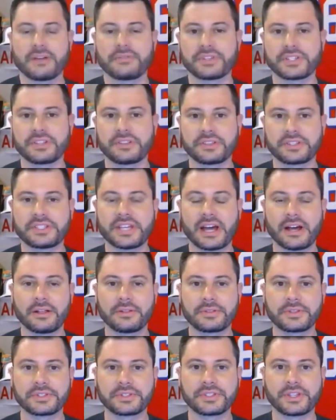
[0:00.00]
obviously the
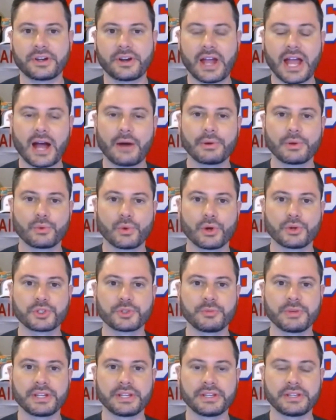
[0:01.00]
talent is there. Howie
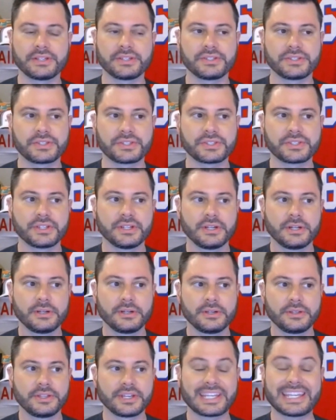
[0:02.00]
Roseman is
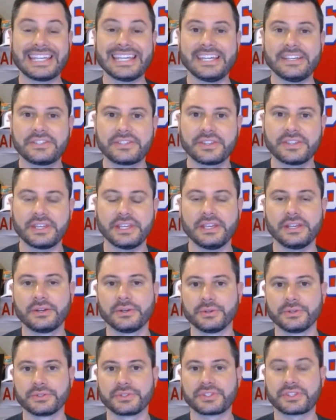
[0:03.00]
the key to the
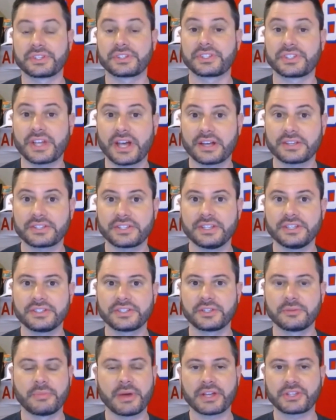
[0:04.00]
Eagles' success.
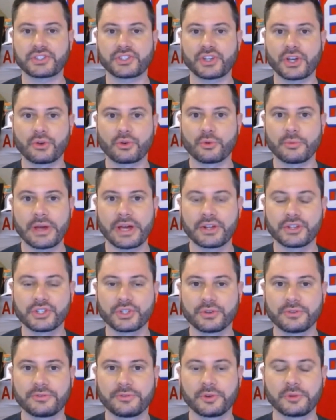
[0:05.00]
He's the best general
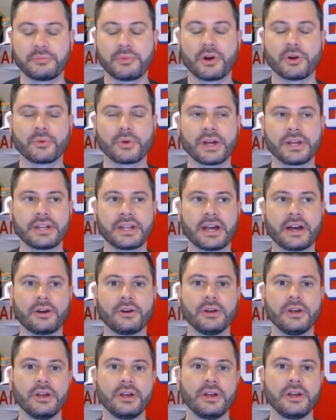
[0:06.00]
manager in football right
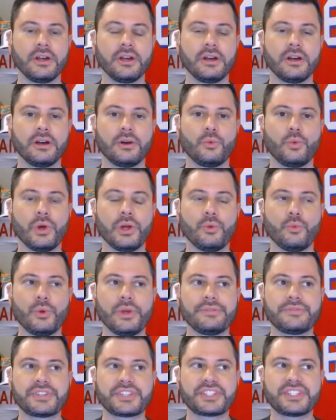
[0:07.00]
now.
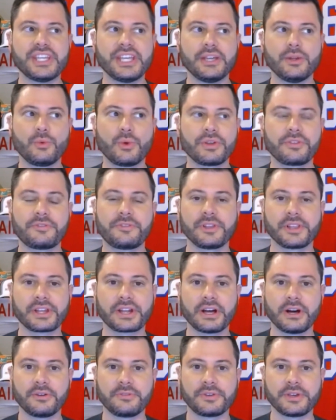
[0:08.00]
We've seen with
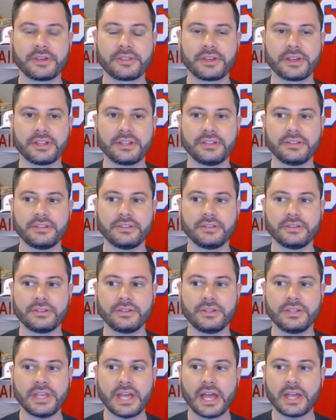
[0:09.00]
Philadelphia that,
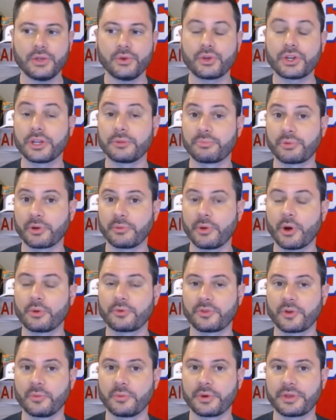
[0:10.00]
yeah, you can
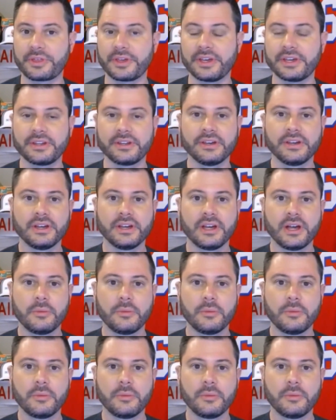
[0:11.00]
promote from within,